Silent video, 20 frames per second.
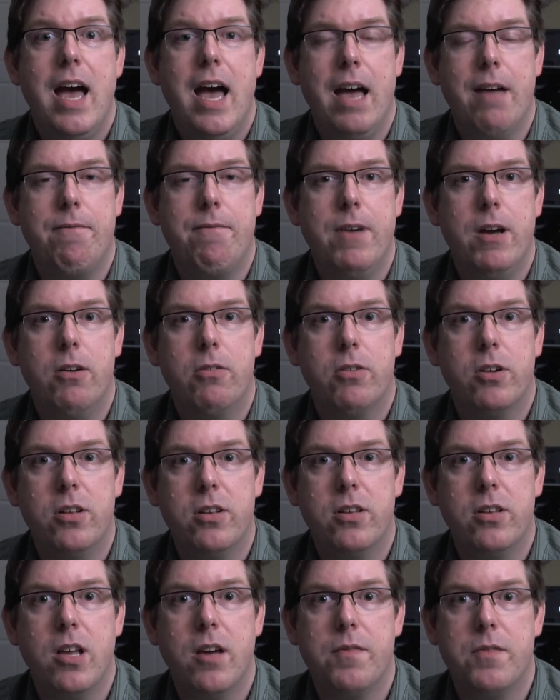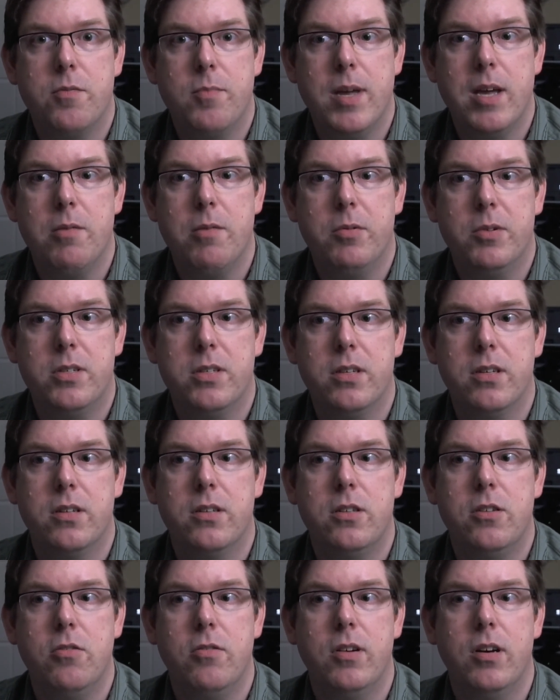I felt good enough to be able
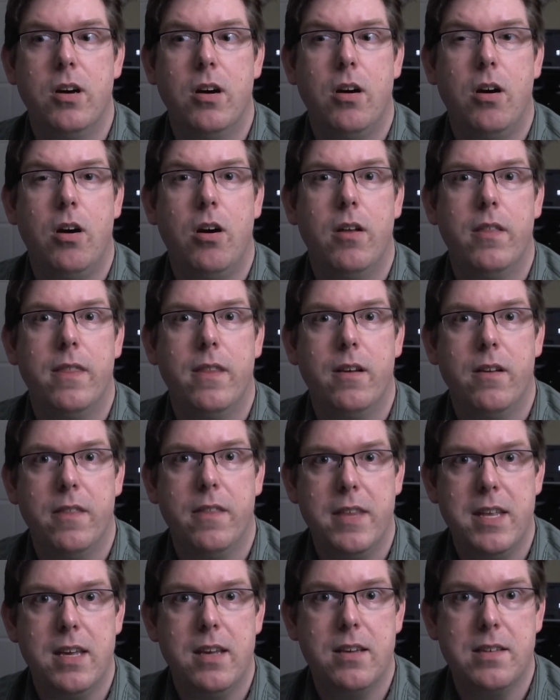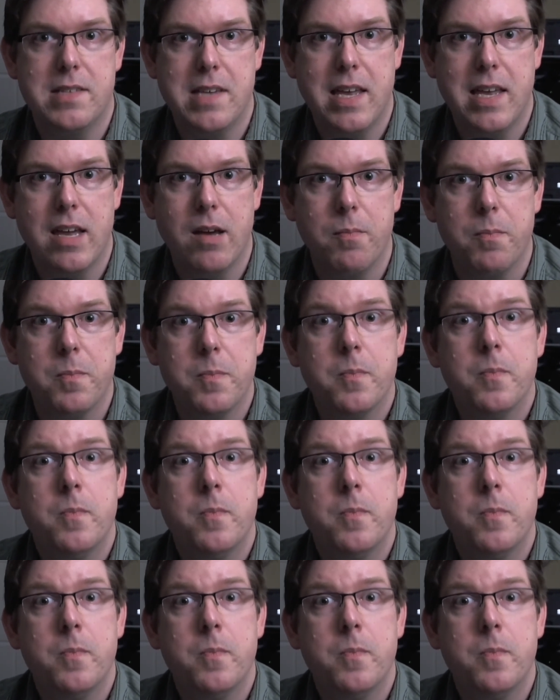to do it on, on the exam.